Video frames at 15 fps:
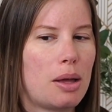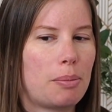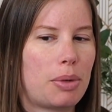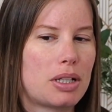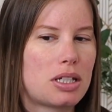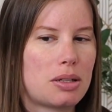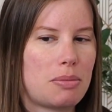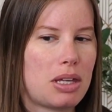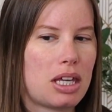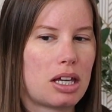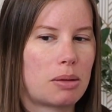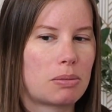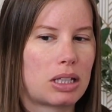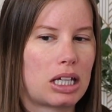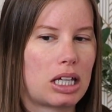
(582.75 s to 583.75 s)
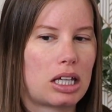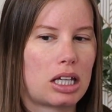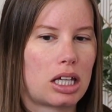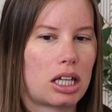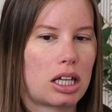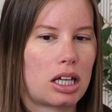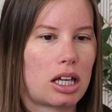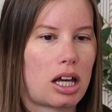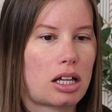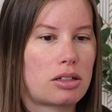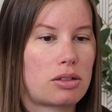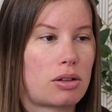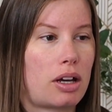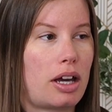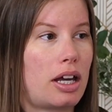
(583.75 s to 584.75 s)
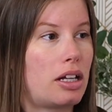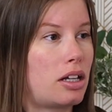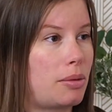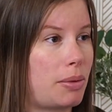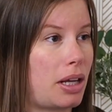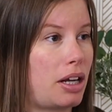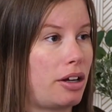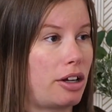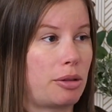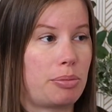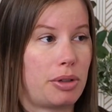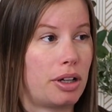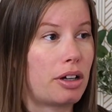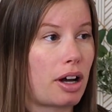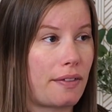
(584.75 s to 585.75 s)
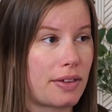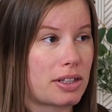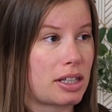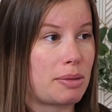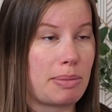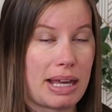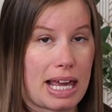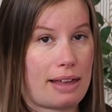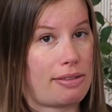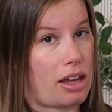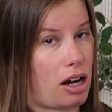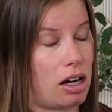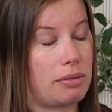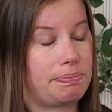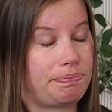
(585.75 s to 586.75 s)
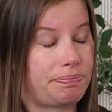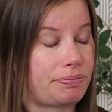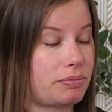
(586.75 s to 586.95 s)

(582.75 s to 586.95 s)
But to me, I'm like, so I ended up getting her book, obviously being there,